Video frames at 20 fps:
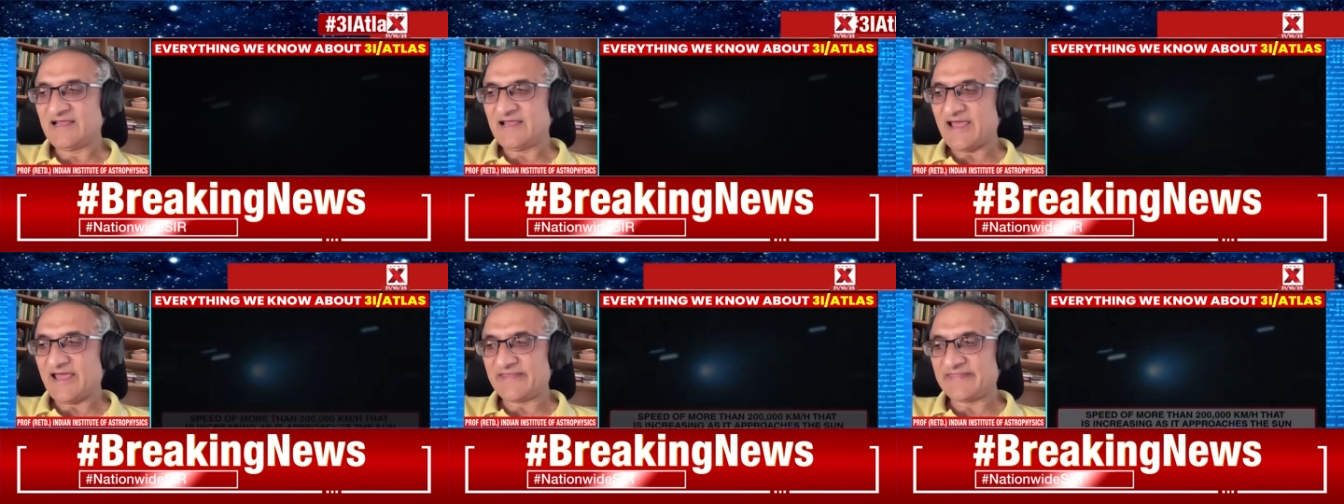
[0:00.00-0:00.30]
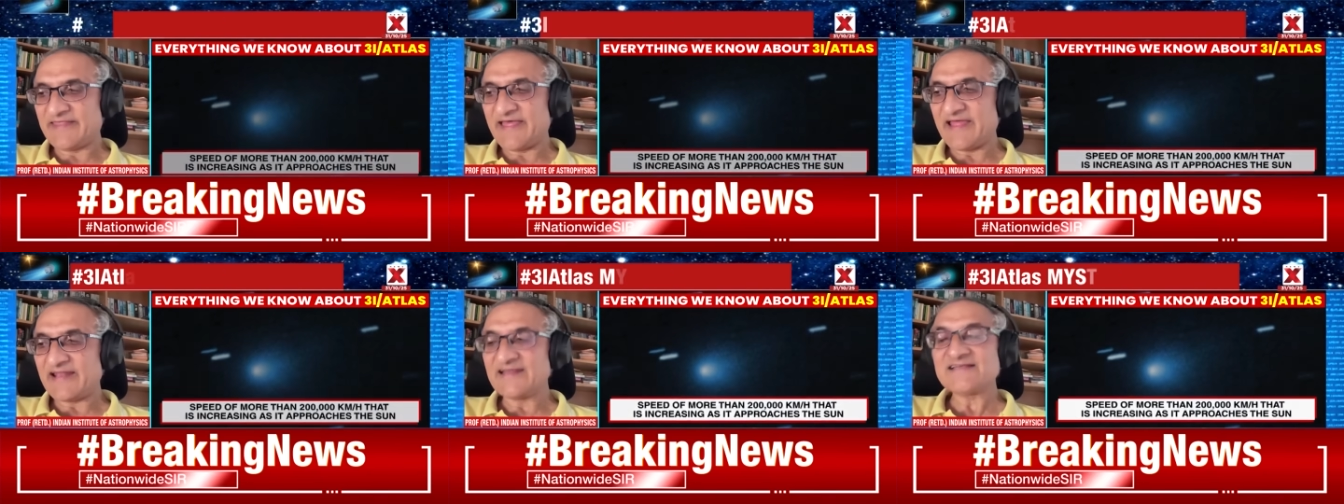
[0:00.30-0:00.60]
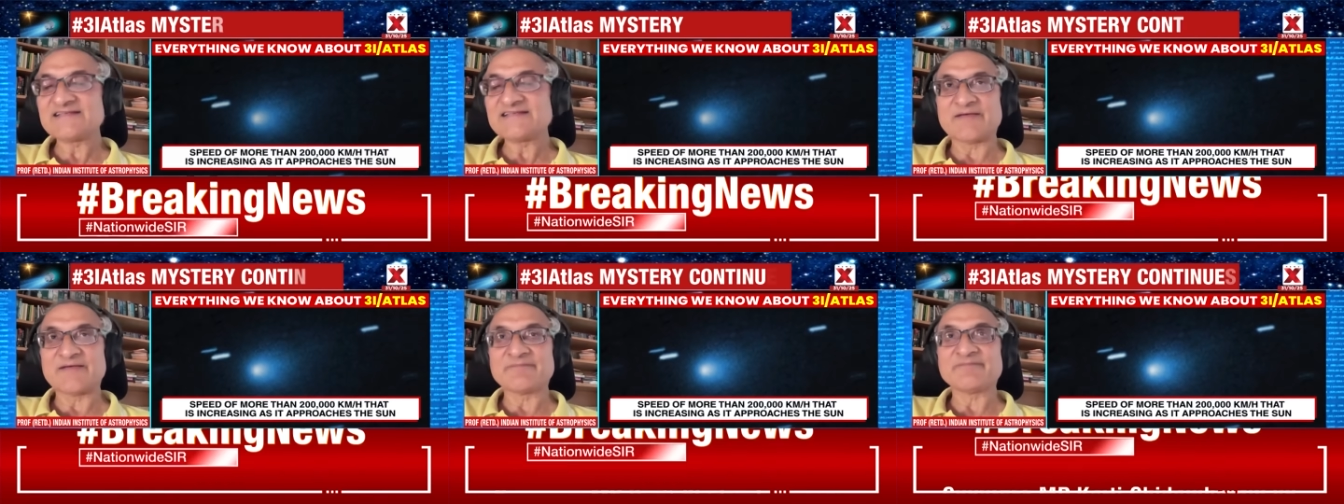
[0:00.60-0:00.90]
and that
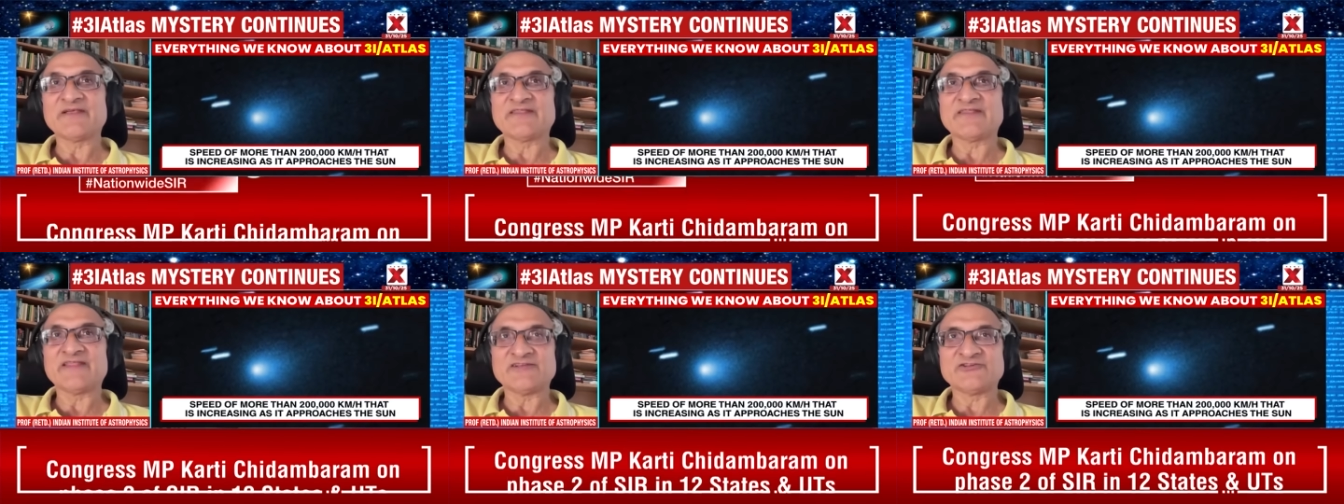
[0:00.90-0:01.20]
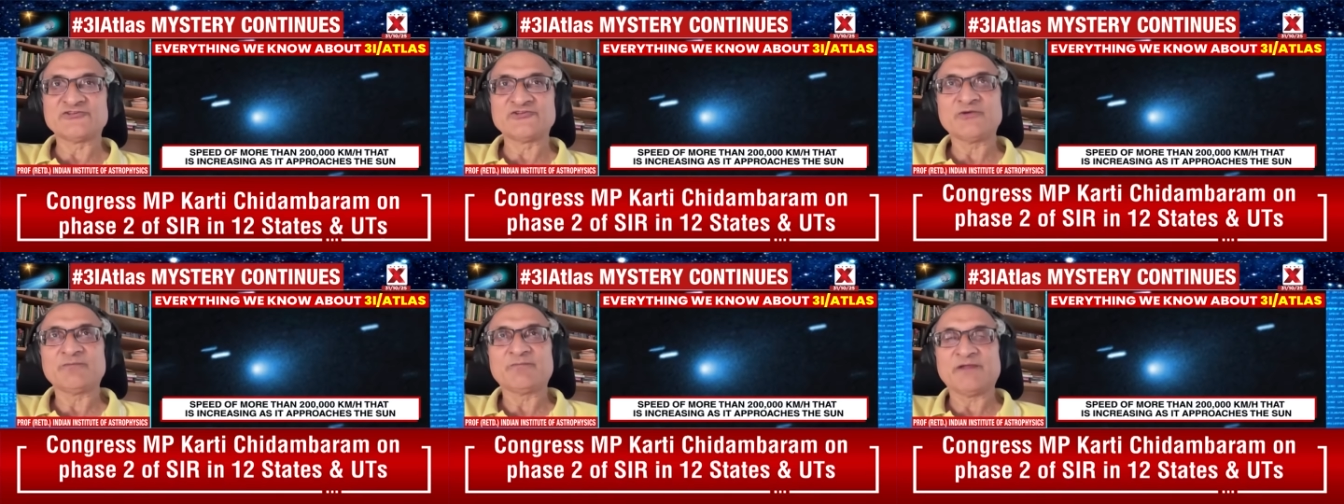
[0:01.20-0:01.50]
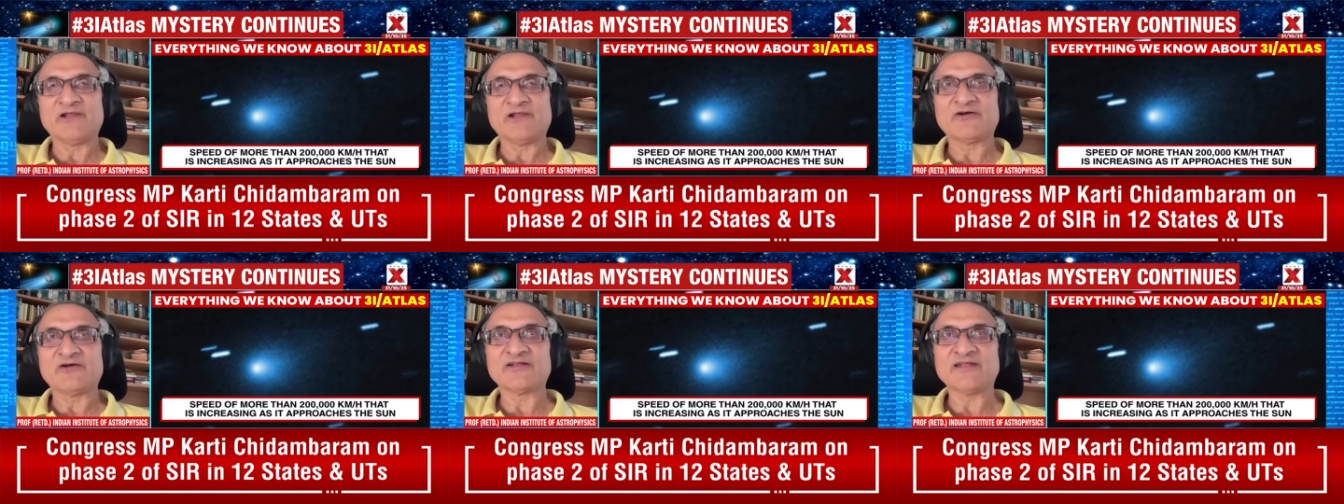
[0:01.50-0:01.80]
is something that should be
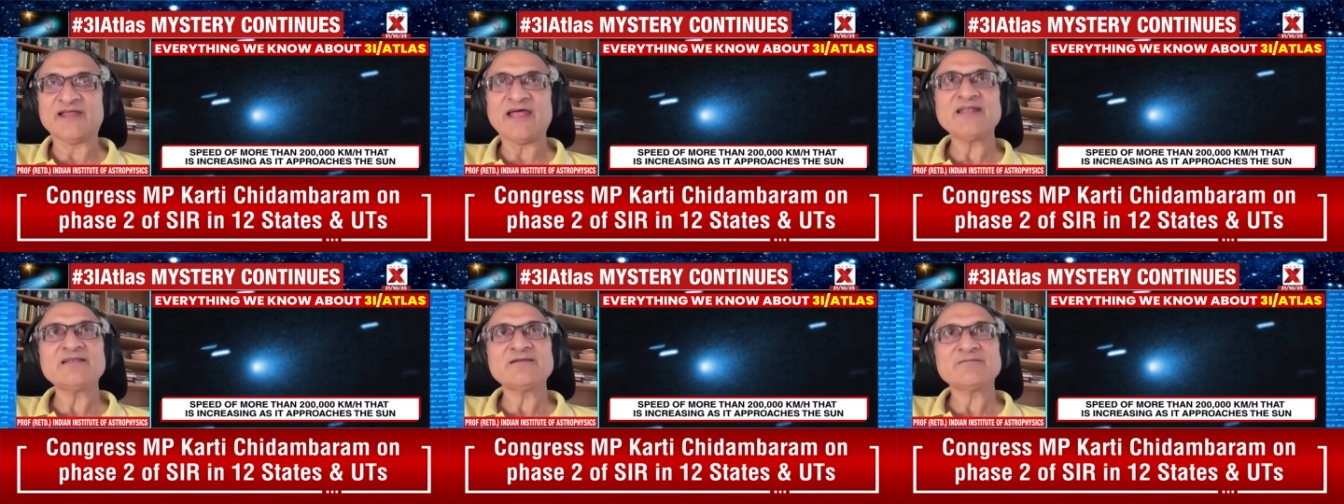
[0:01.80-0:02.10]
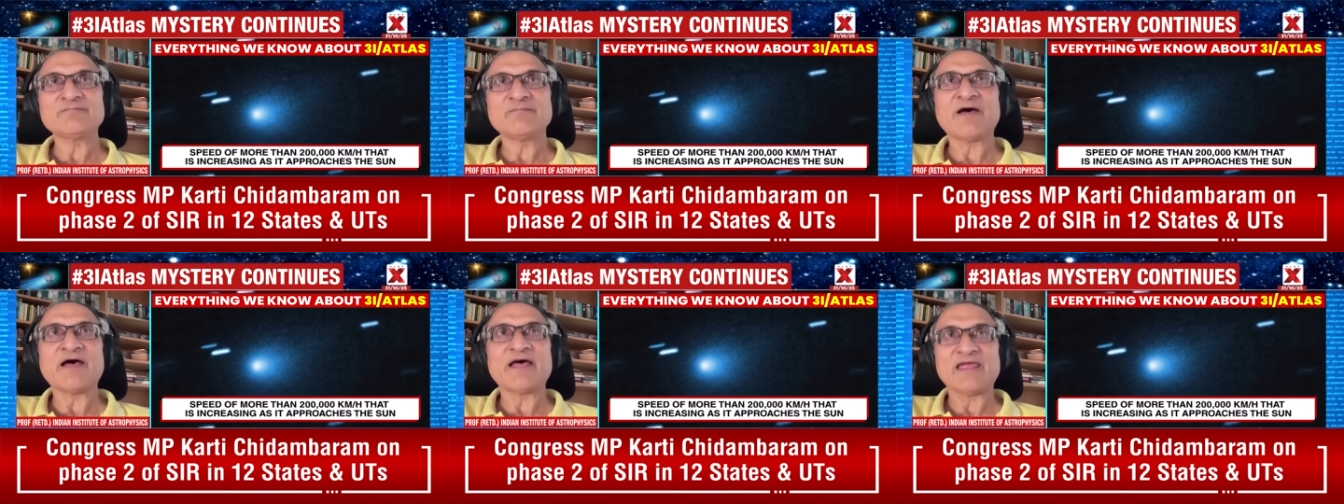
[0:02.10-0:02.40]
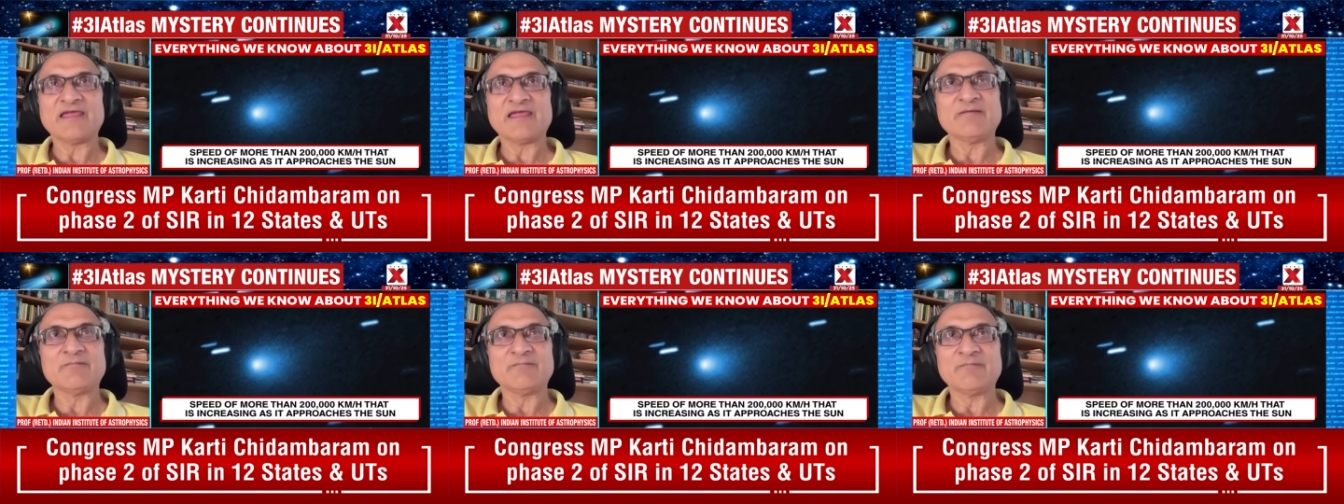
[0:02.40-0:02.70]
looked at
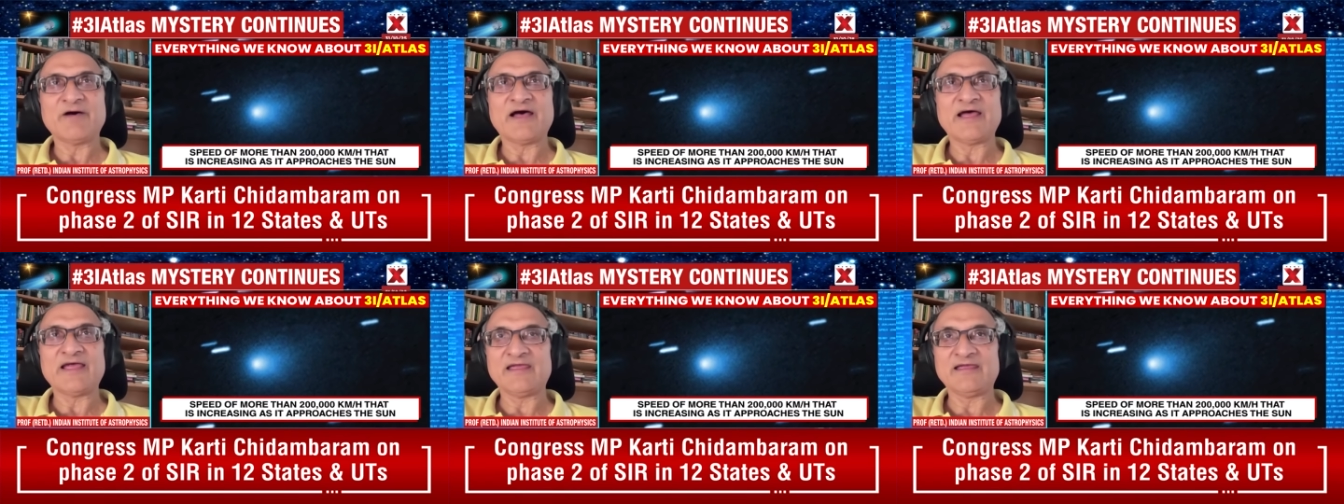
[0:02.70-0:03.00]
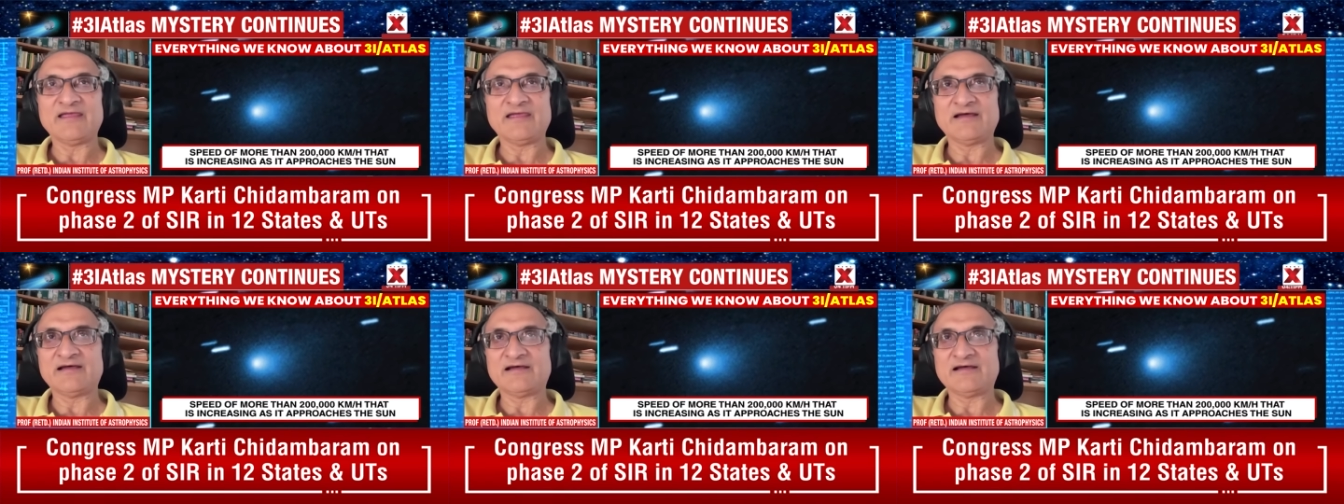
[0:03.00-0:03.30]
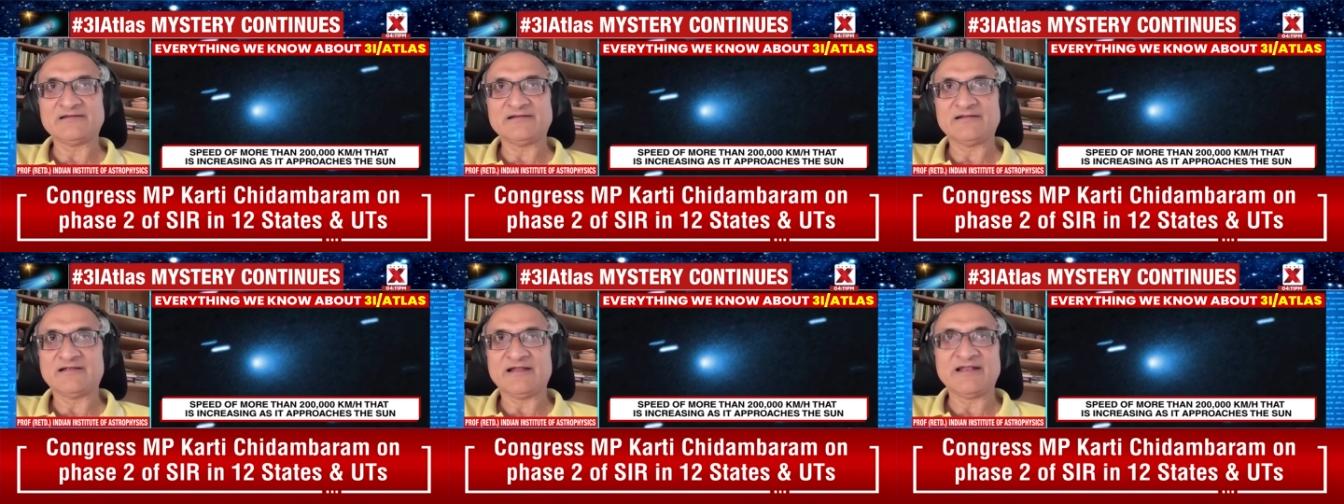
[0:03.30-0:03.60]
by by uh,